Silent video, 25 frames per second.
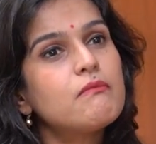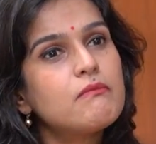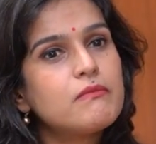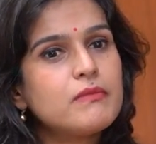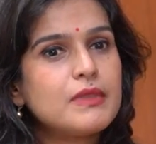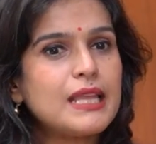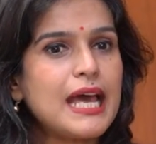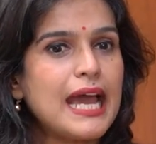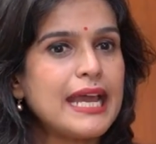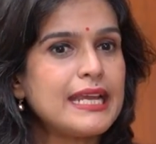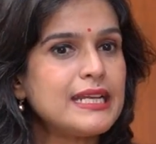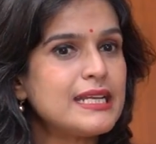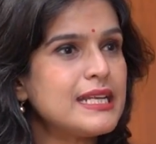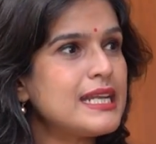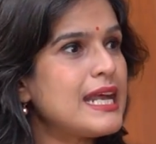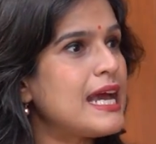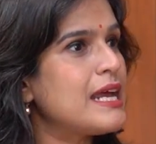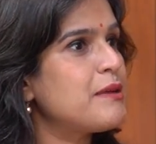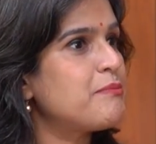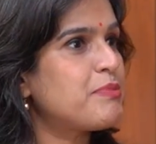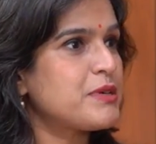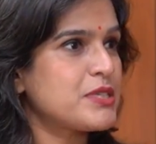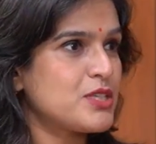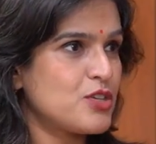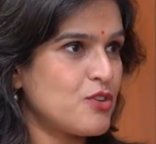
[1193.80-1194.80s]

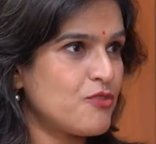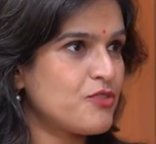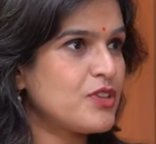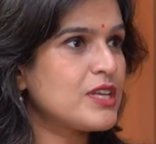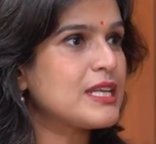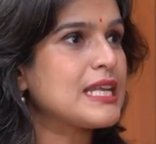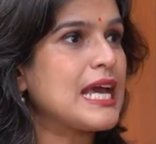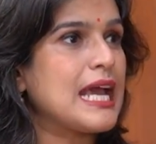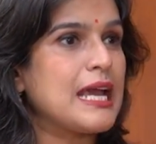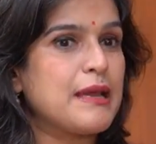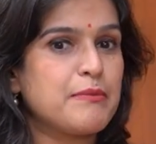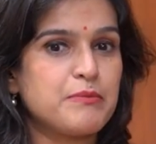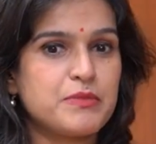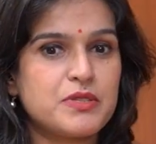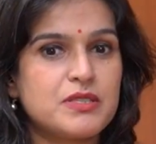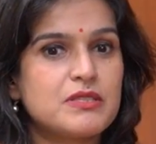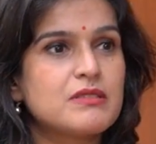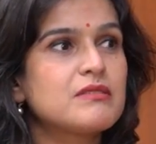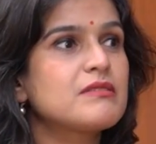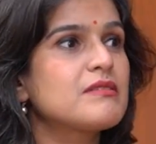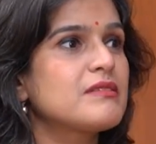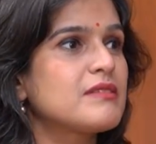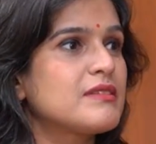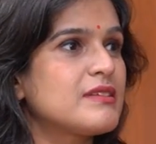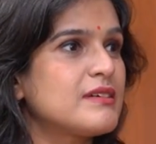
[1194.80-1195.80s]
99% of the
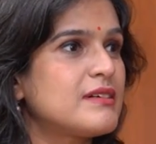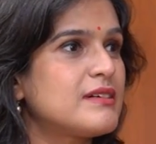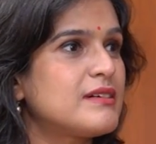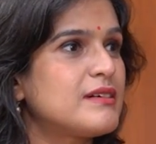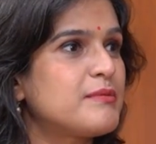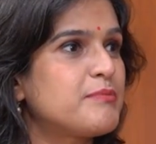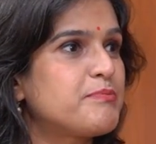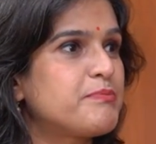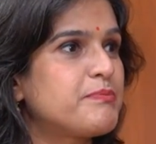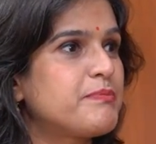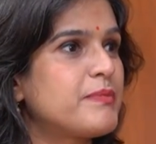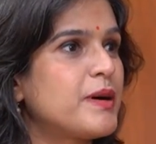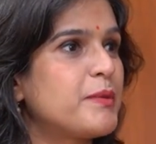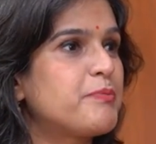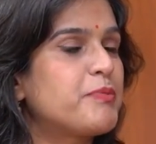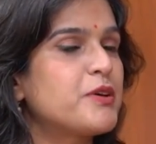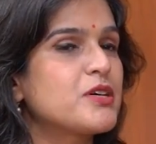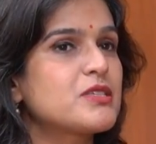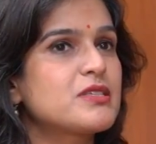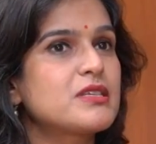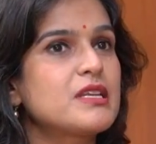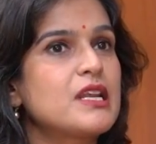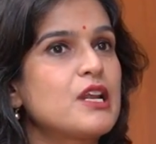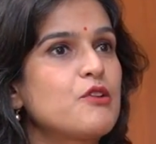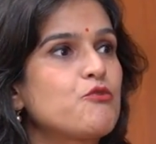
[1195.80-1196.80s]
times the
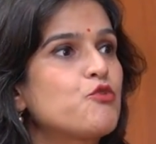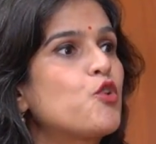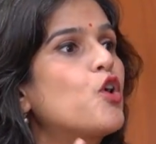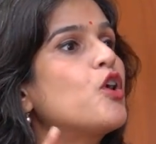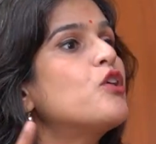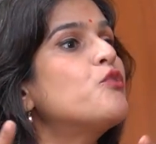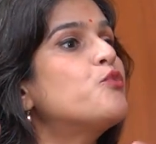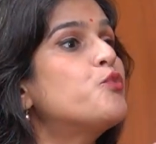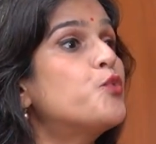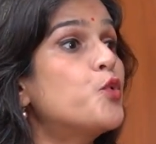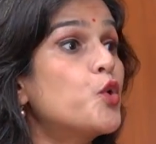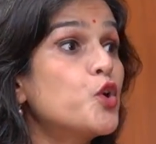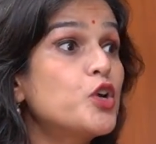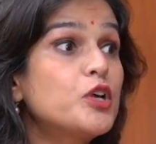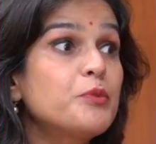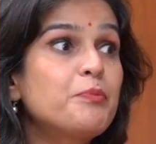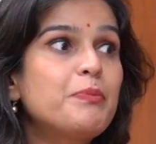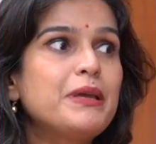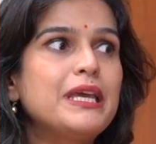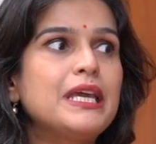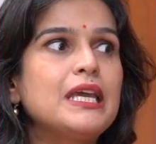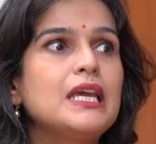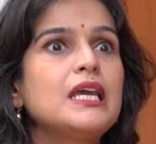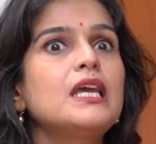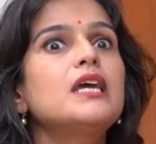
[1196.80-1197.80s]
person involved
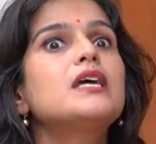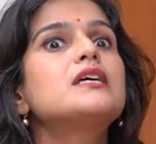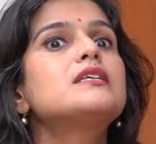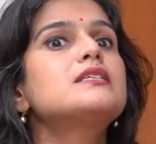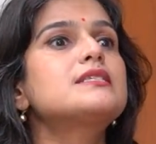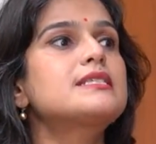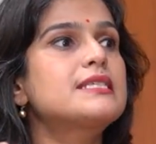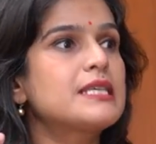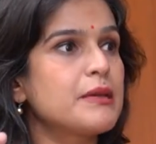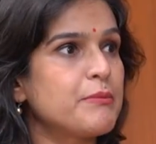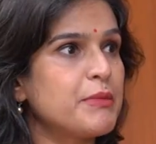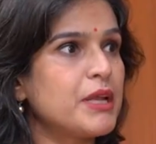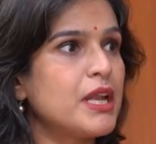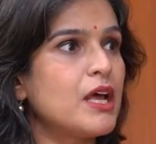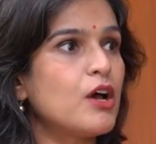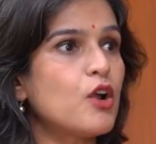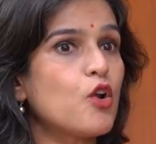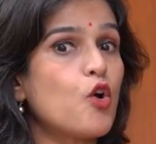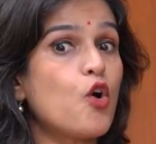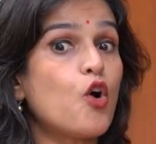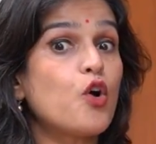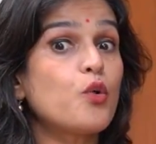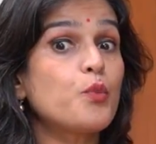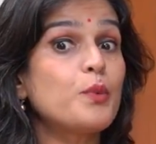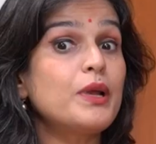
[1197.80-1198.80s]
would be
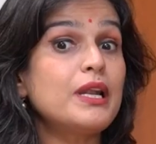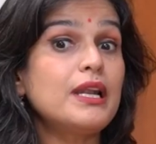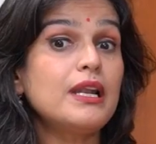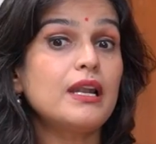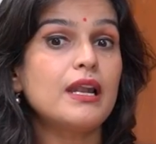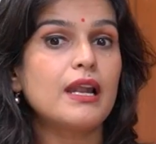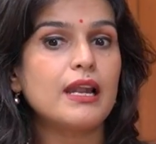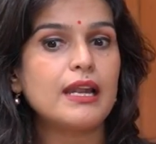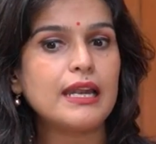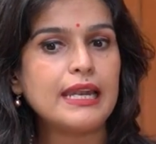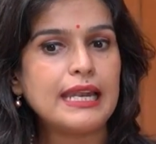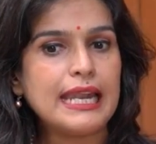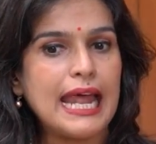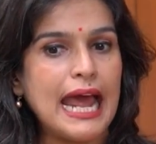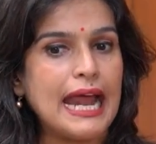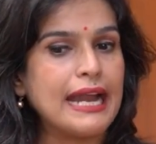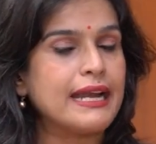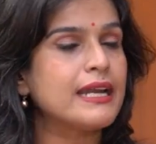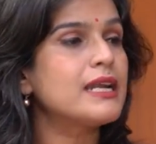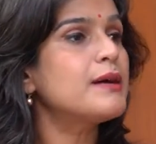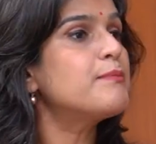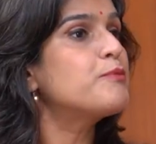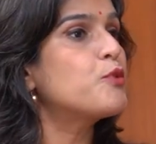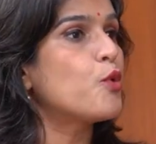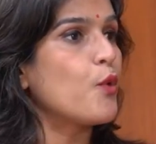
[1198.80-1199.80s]
similar, or will
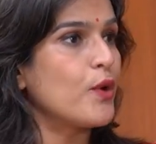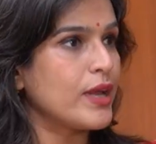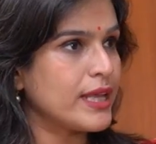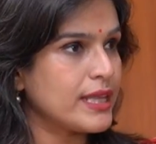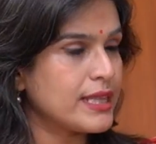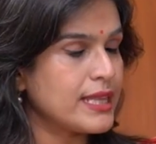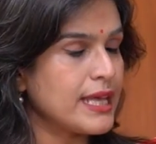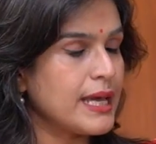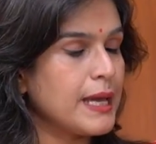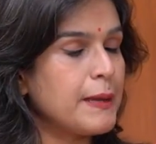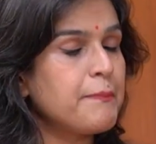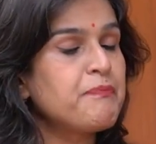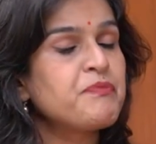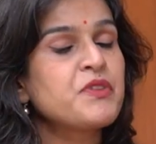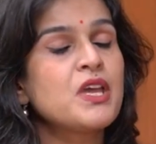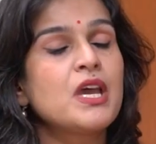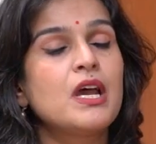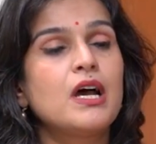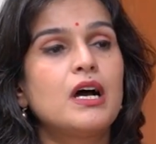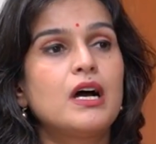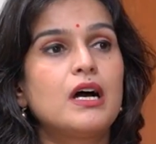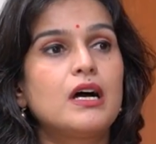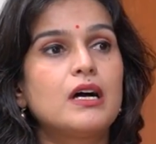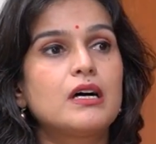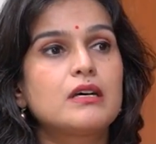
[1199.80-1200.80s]
land up going there.
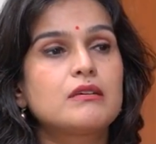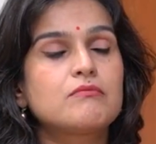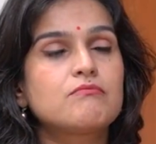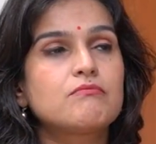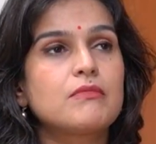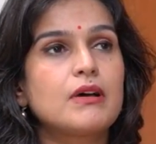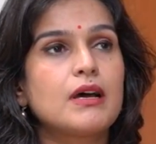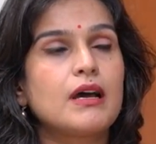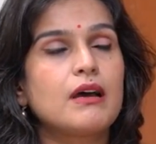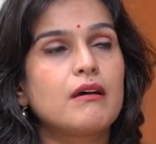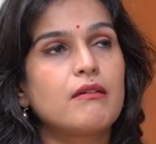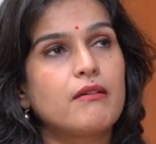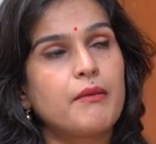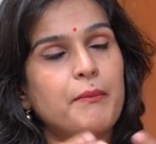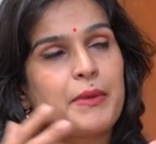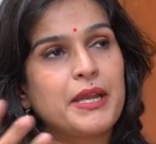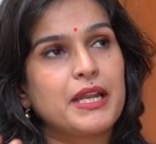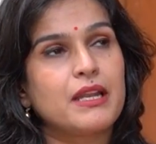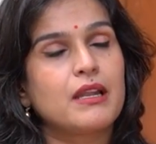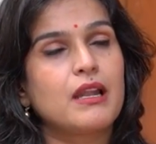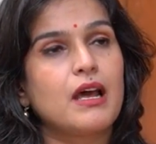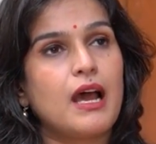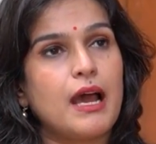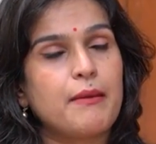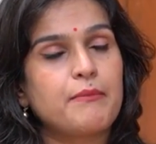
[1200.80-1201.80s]
I
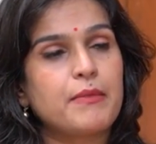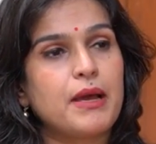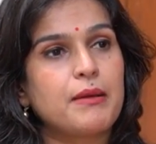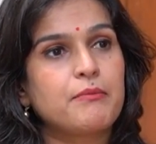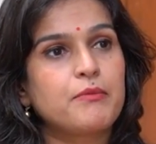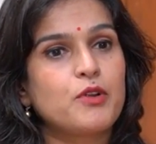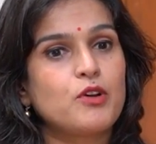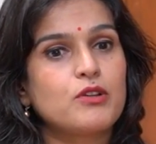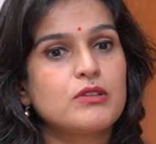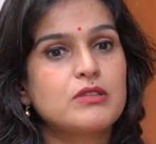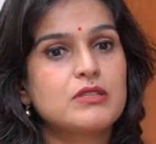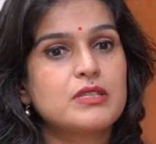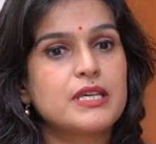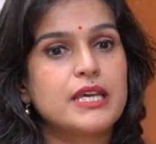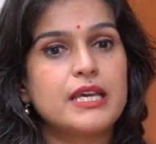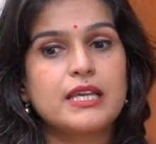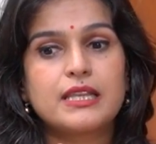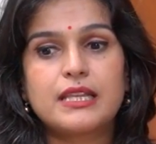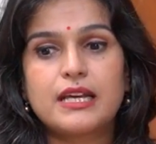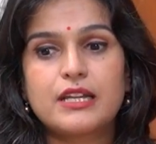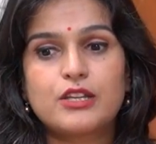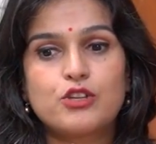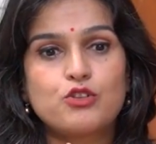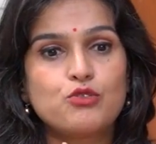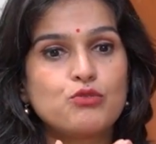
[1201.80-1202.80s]
mean, I'm not
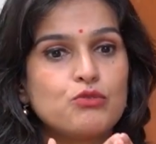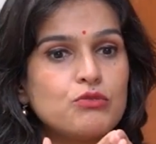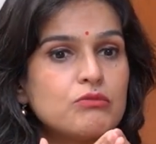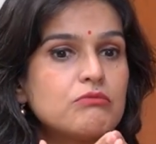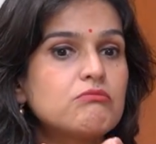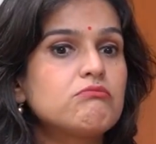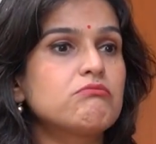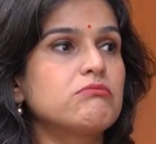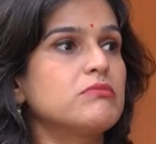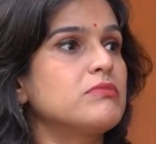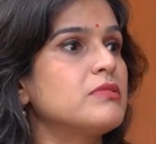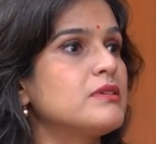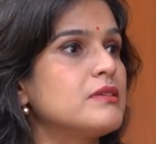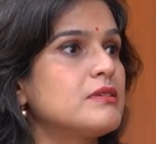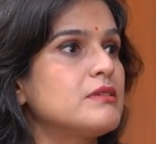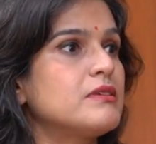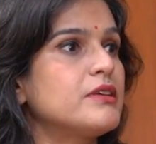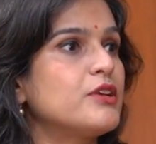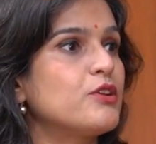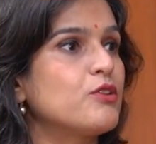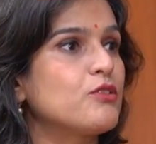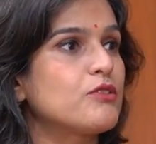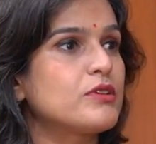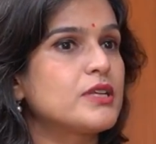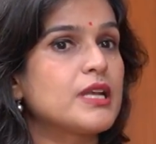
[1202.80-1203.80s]
saying that you
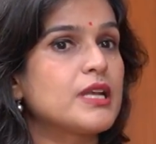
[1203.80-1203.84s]
know,